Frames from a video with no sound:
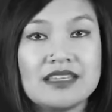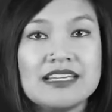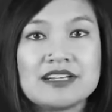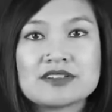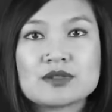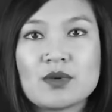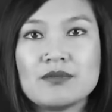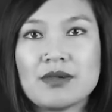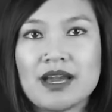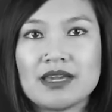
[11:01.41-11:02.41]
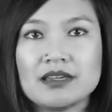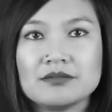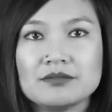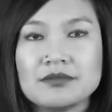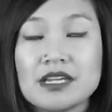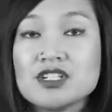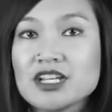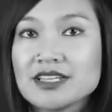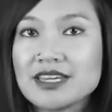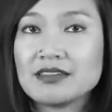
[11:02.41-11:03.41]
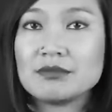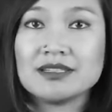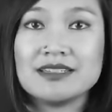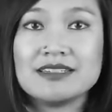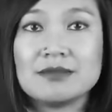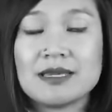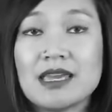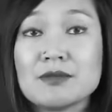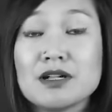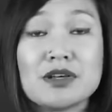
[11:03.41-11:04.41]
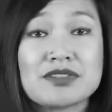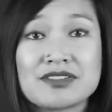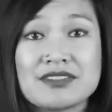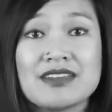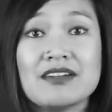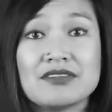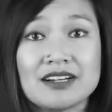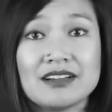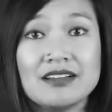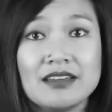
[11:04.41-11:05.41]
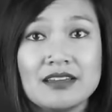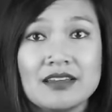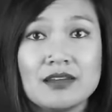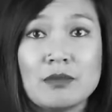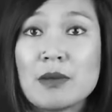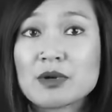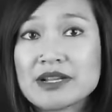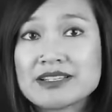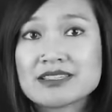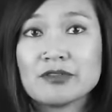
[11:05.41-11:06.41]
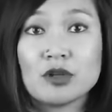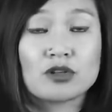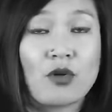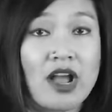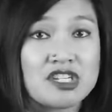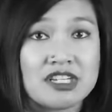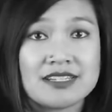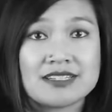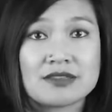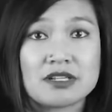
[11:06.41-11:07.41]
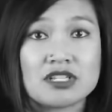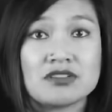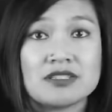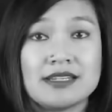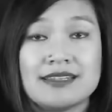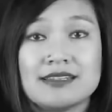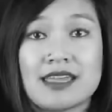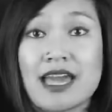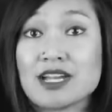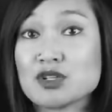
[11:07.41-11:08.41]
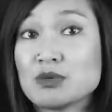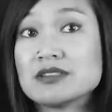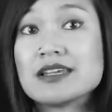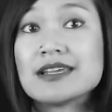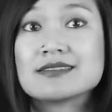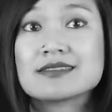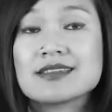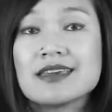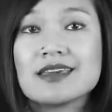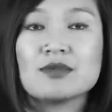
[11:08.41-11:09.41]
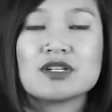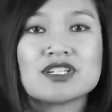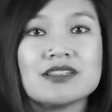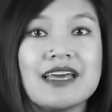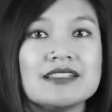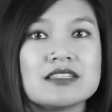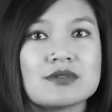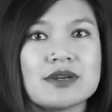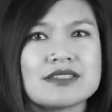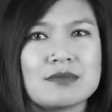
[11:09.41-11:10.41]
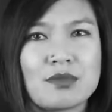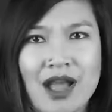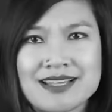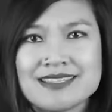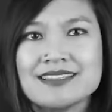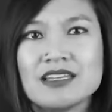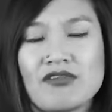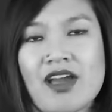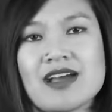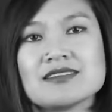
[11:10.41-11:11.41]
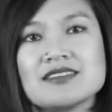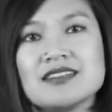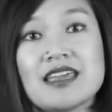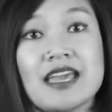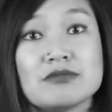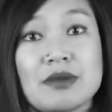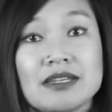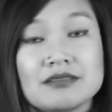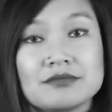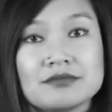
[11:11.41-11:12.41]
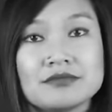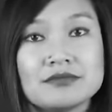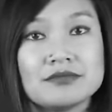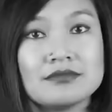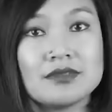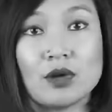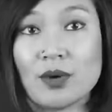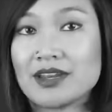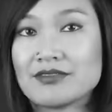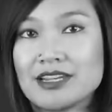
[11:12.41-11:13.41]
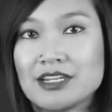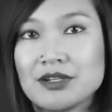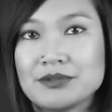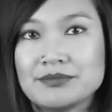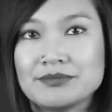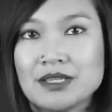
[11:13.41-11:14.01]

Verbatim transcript: Years went by, Angelica and Melinda became closer than ever. Memories of old crushes resulted in casual dates, which led to a surprisingly fast engagement. The wedding venue?